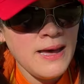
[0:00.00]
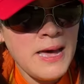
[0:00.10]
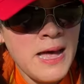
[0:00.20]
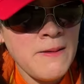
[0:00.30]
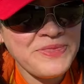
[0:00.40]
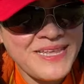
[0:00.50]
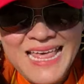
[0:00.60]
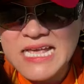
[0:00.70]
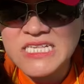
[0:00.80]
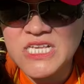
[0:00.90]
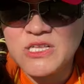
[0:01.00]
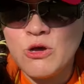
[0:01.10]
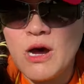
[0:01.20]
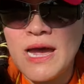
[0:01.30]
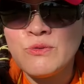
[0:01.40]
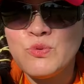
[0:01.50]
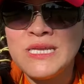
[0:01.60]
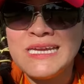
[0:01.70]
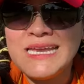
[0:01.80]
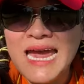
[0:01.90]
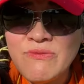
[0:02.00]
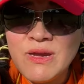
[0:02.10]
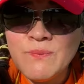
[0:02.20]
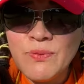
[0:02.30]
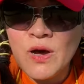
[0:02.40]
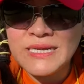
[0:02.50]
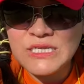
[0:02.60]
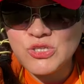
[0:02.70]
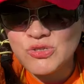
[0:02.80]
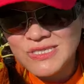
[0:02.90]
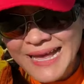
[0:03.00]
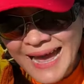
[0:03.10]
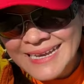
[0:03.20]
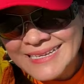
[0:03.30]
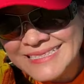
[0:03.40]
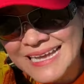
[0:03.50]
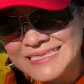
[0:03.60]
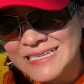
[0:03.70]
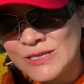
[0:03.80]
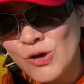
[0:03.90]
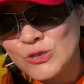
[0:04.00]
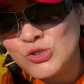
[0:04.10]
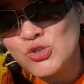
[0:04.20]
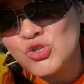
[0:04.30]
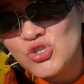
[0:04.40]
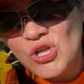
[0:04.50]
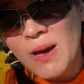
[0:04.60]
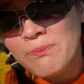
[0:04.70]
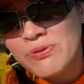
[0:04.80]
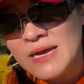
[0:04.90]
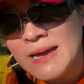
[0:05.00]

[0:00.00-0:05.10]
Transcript: the Lacey Law, and we need everybody to sign this Lacey Law to stop